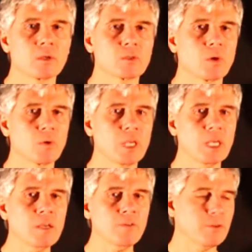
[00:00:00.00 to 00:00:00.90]
So
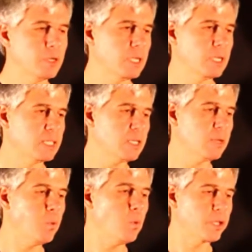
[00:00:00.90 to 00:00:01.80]
if at
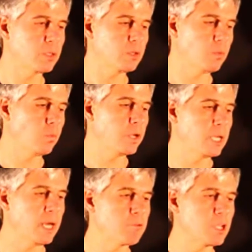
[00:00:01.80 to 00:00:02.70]
some point we
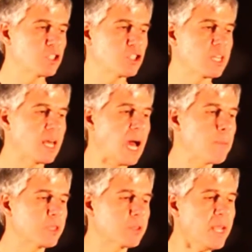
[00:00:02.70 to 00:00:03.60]
reached an
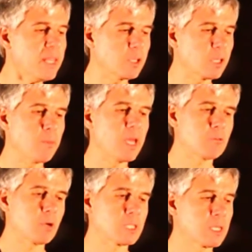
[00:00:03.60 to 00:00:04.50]
upper triangular
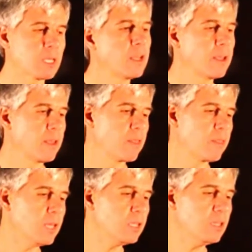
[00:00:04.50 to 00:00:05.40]
matrix,
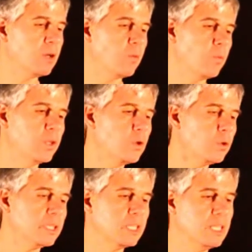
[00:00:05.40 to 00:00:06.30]
then we
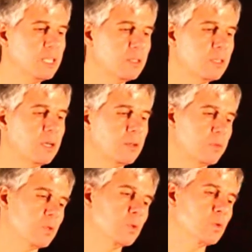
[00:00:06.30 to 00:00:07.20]
don't need
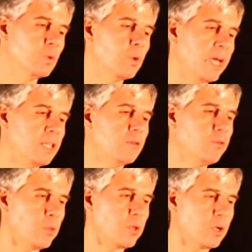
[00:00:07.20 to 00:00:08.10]
to do any
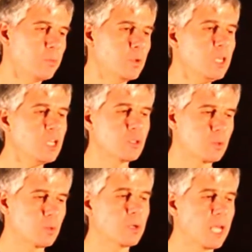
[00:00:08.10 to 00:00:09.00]
further computations
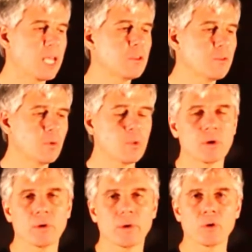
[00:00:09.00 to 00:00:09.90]
or any
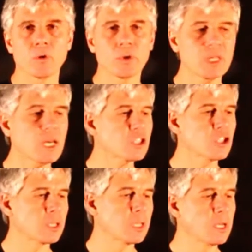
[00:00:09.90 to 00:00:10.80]
further row
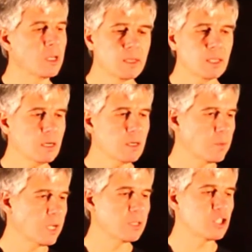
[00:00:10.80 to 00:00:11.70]
reduction. Here
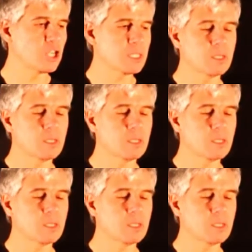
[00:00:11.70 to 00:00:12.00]
we can just